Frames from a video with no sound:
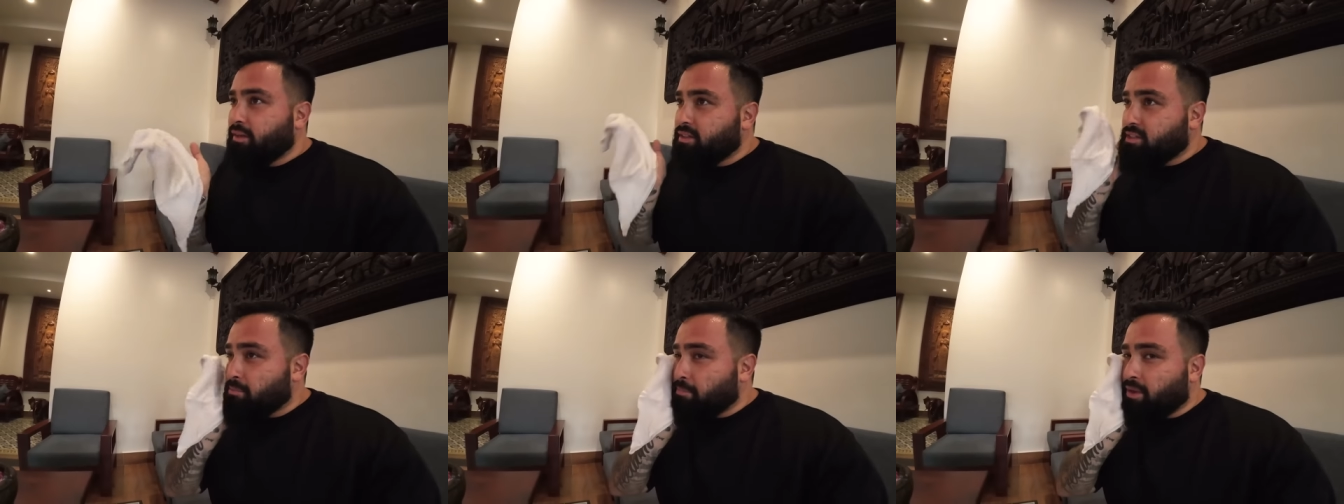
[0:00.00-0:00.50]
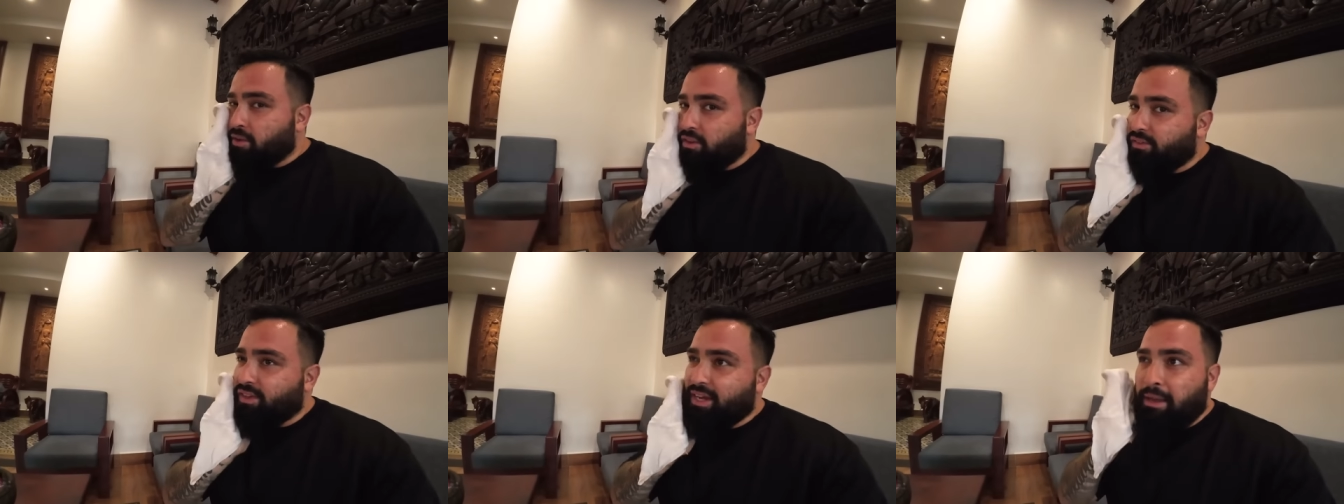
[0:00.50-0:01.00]
like a smell
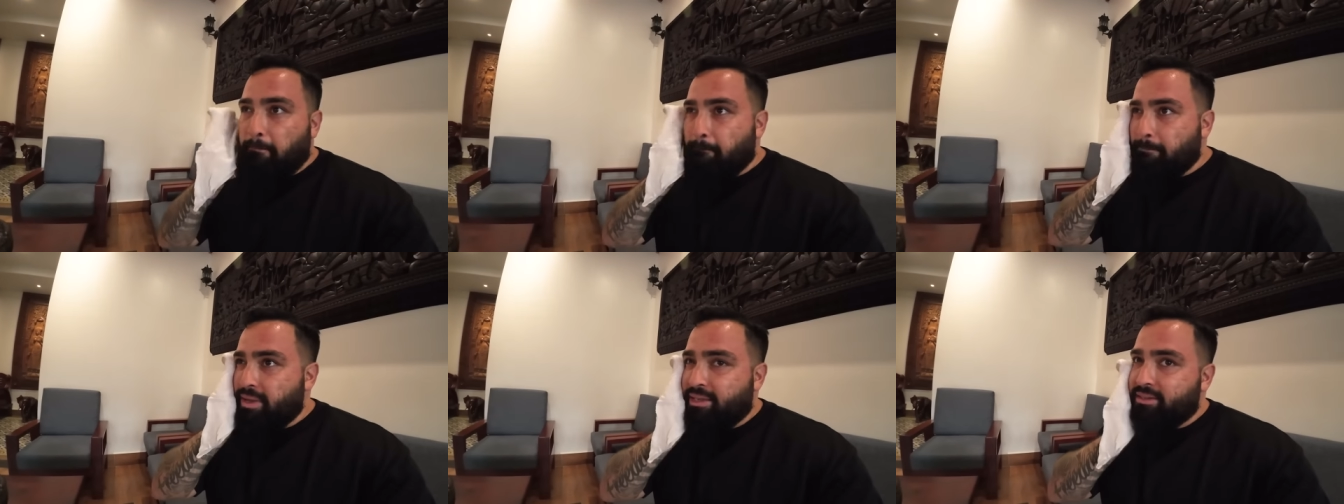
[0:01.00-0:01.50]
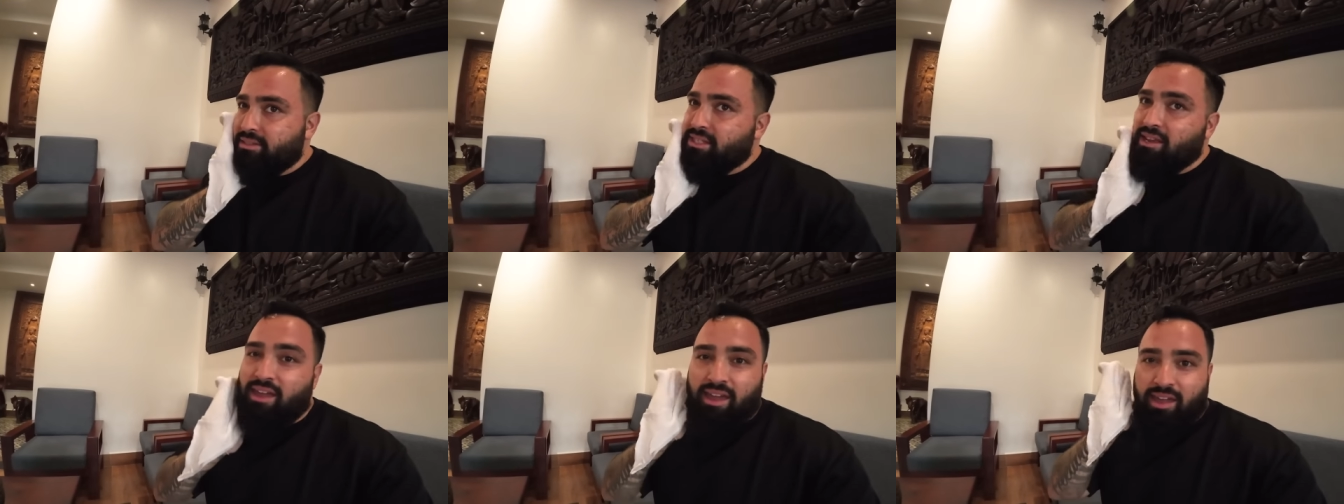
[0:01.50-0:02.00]
of like
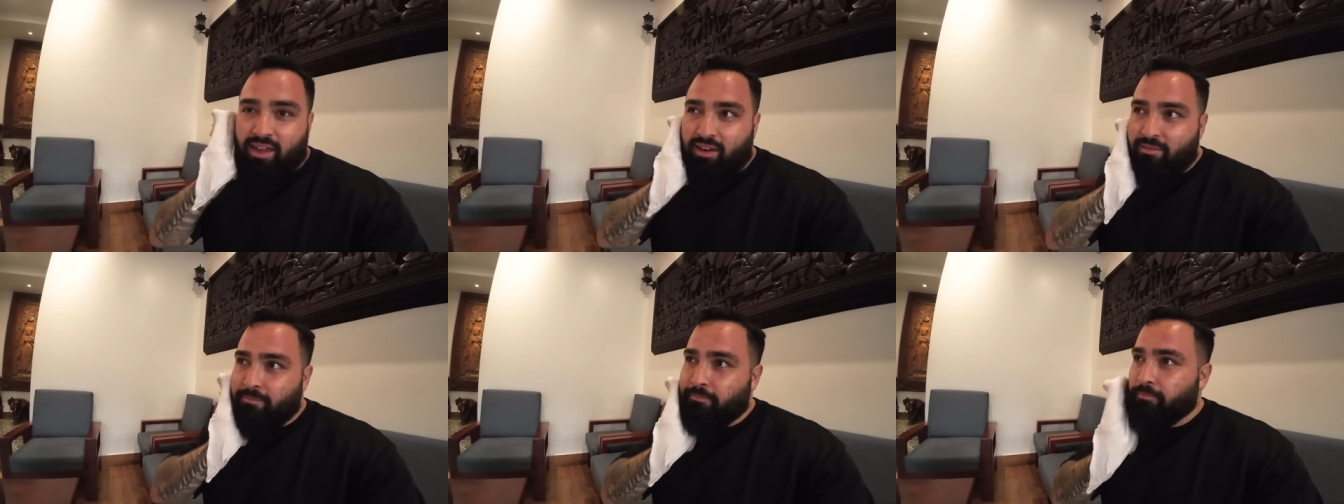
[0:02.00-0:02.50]
mint and...